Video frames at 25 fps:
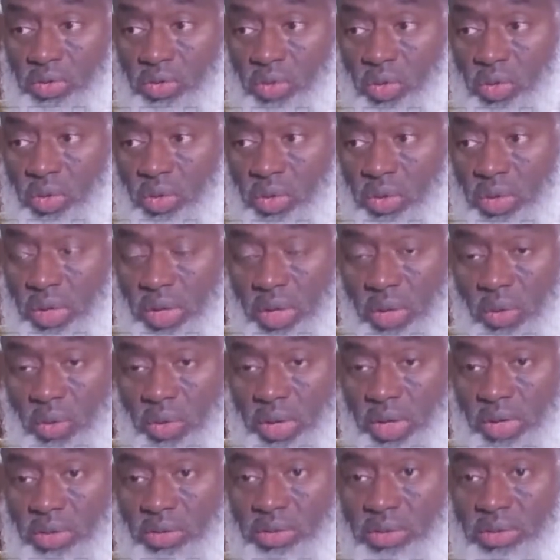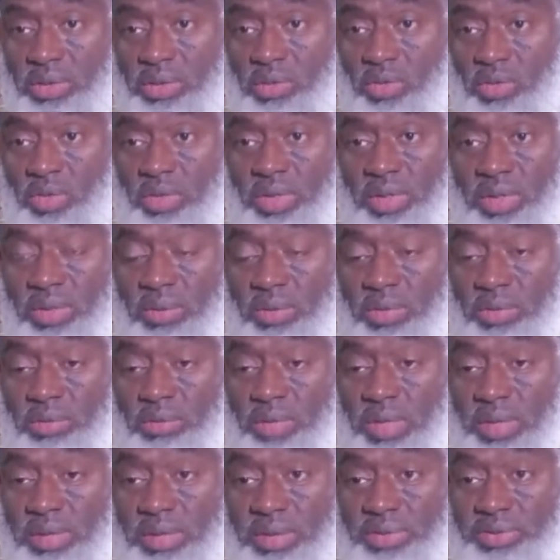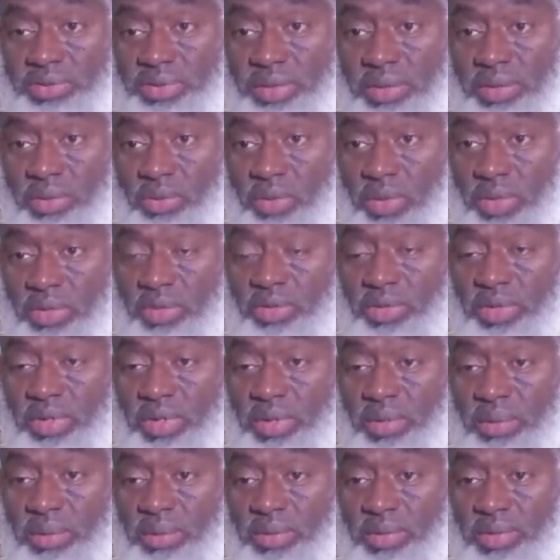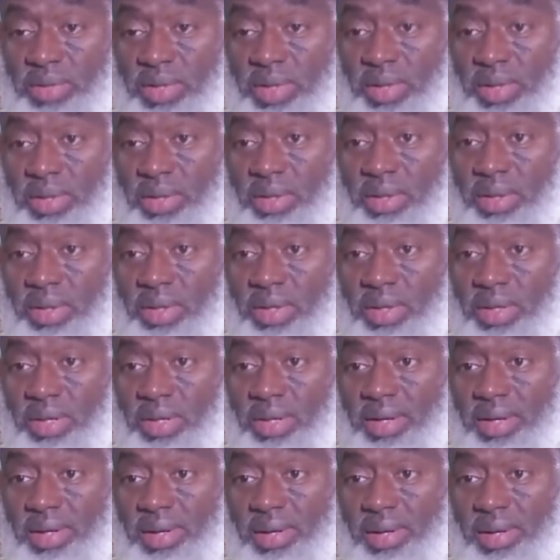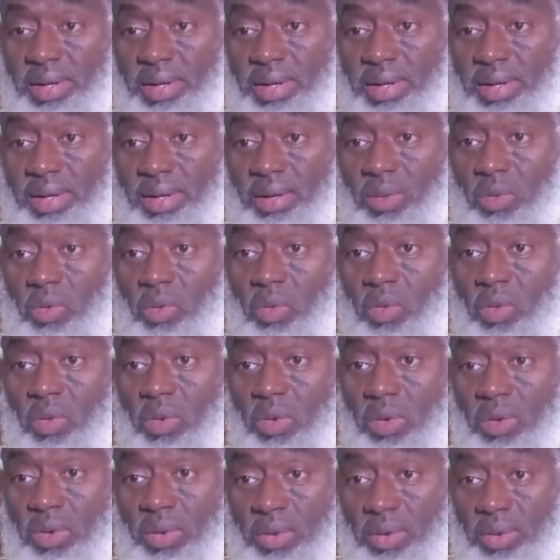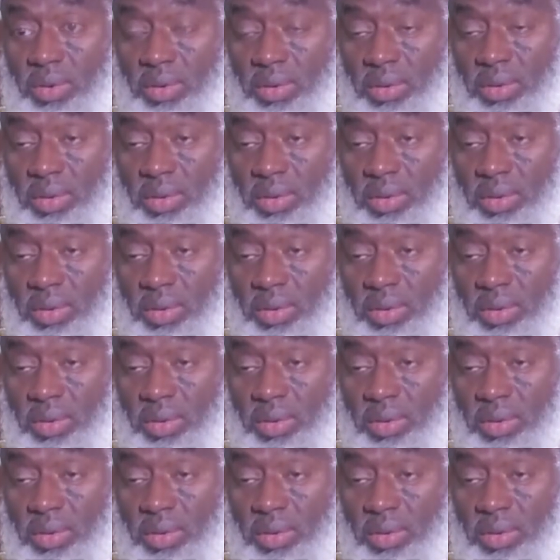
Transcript: So now we are not talking about banditry, we are talking about ethnic war.